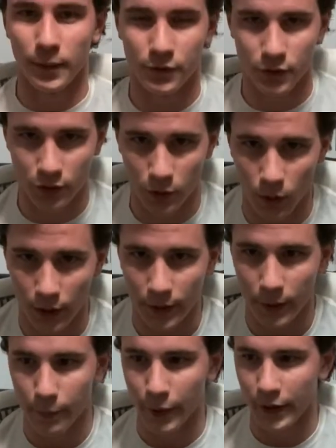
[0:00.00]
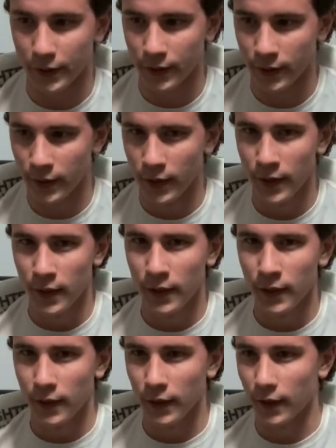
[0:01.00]
to squatting, but
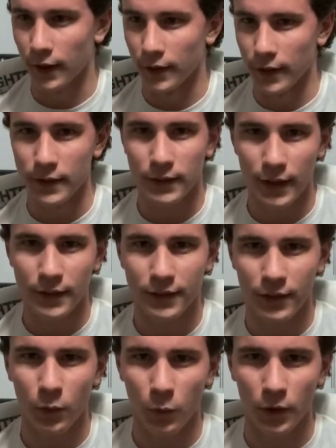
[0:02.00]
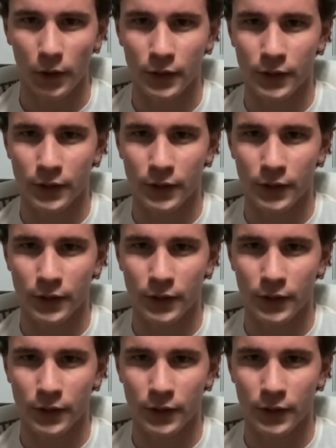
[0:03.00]
it still works.